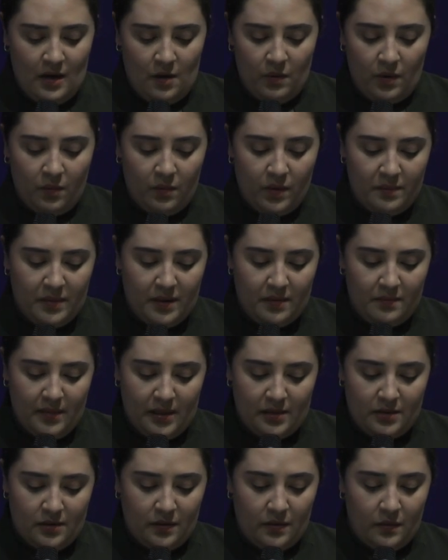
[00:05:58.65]
where women
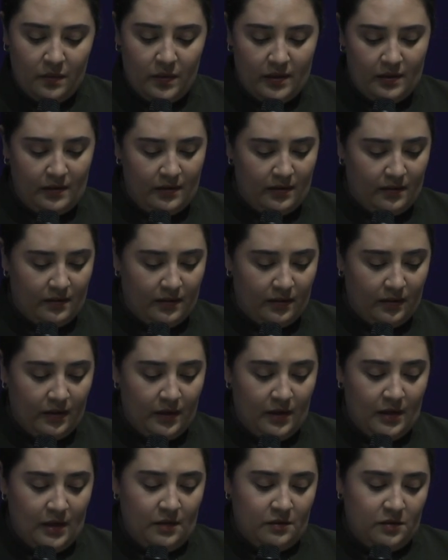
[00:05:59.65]
mentored one another
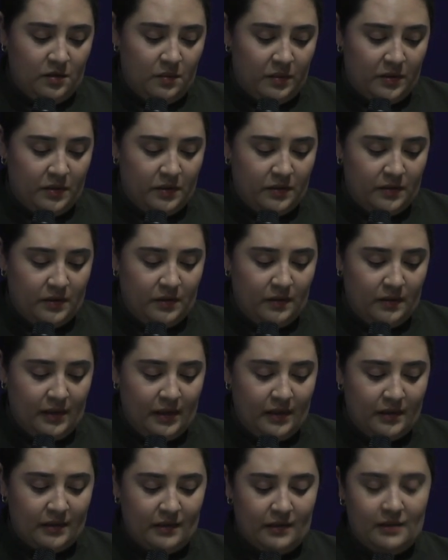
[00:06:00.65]
to produce
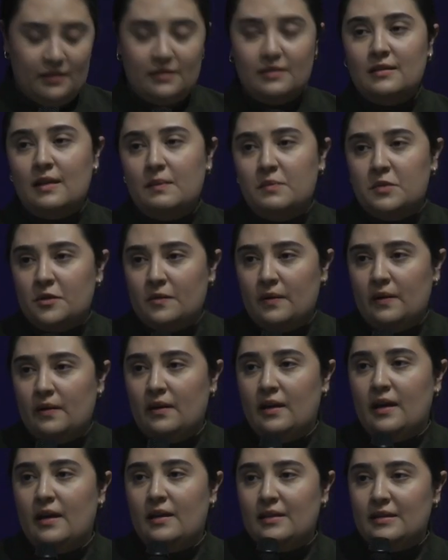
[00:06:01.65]
unique
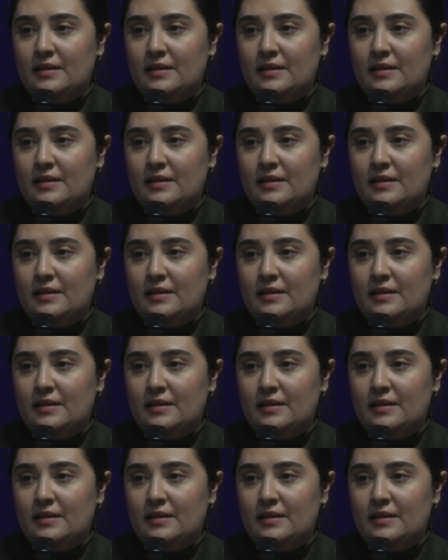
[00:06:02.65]
conceptual and